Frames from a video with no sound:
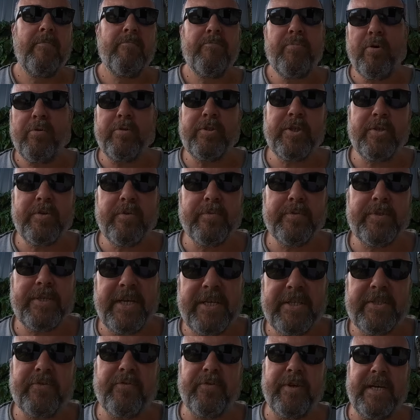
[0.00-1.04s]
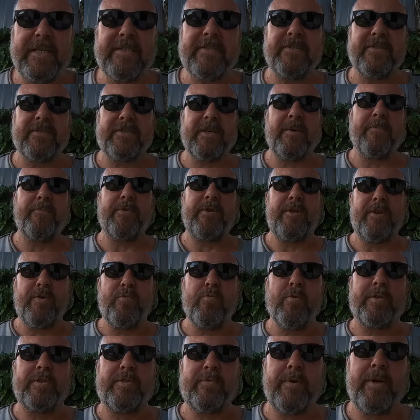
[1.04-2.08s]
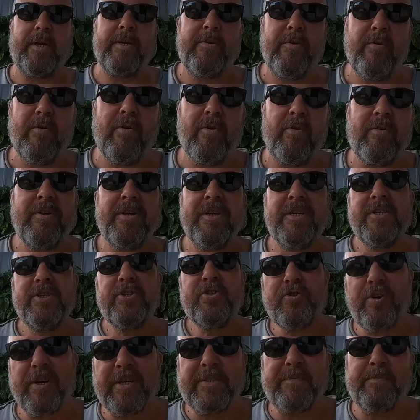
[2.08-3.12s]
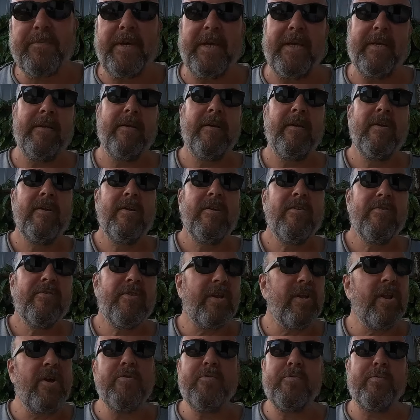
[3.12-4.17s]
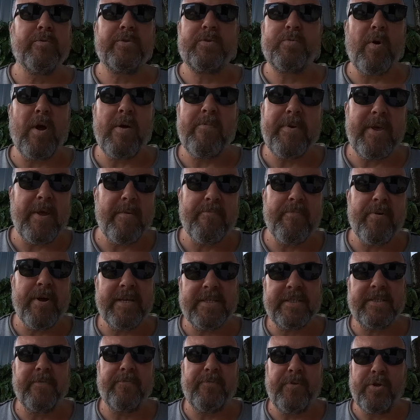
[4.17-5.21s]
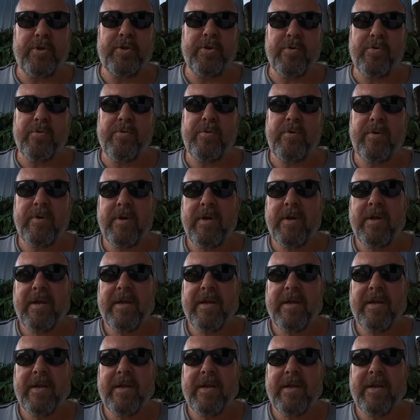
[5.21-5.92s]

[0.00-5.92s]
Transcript: Portugal's history isn't something you'd want to ignore. Trust me, the locals won't be impressed if you do.